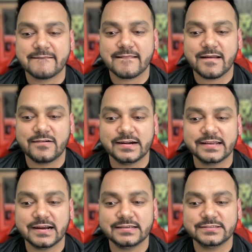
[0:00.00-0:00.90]
All right,
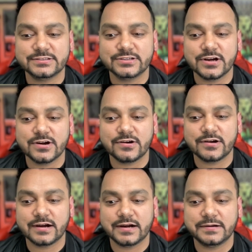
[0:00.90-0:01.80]
guys.
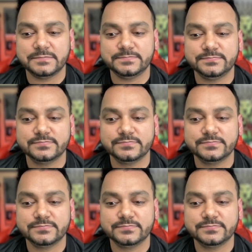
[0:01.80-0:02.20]
So